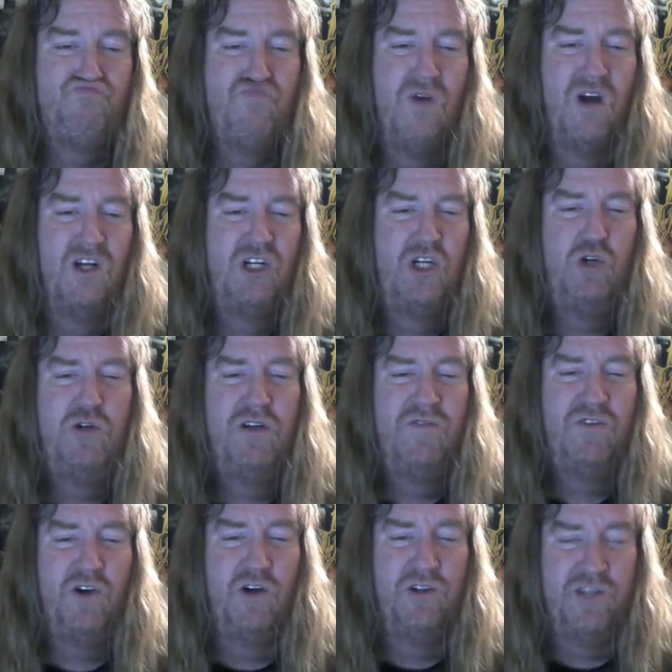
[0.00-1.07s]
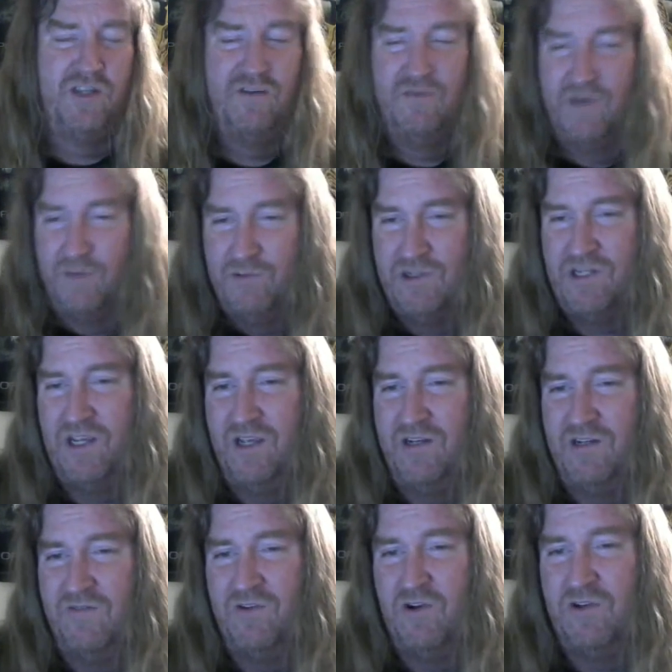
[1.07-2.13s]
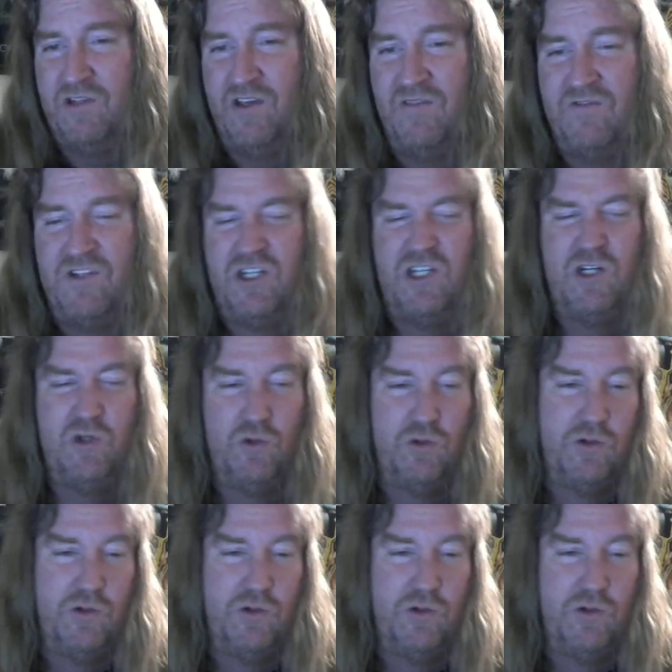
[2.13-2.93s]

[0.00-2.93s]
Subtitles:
Two difficulty. I'm going to say a difficulty of 2.